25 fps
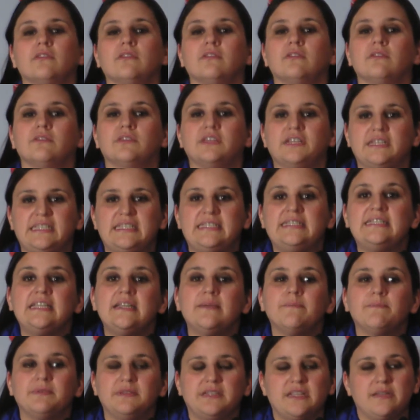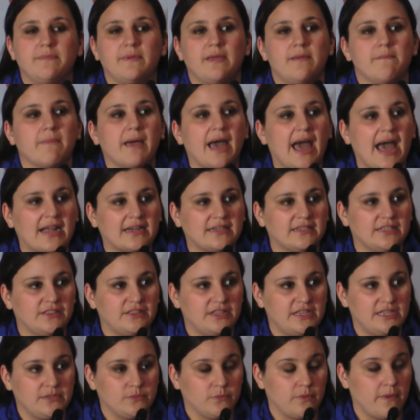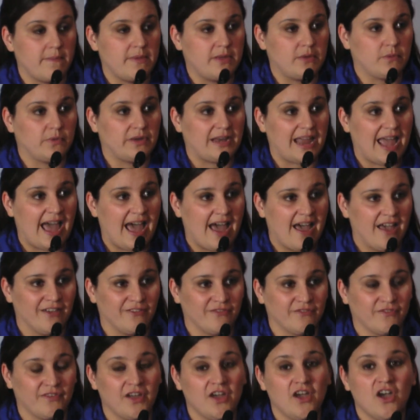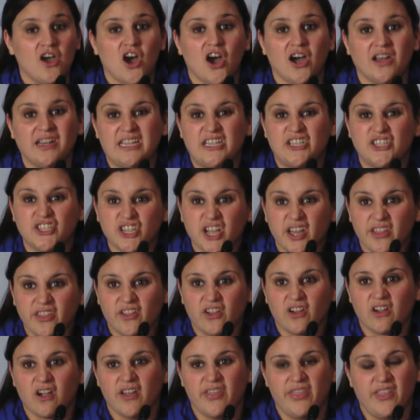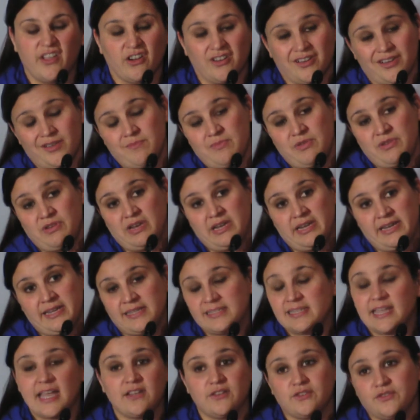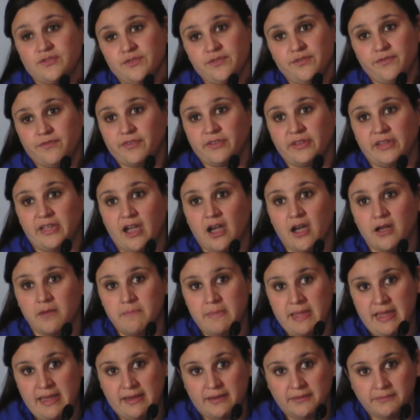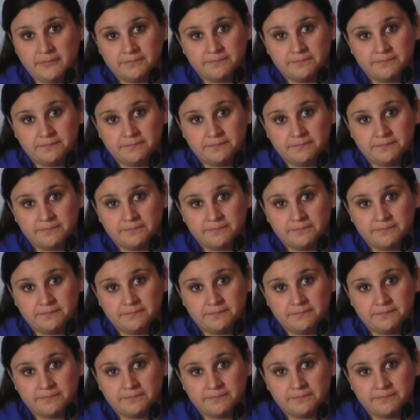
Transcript: the deep, deep impact that these women would have on each other, on their communities, and truthfully, on me.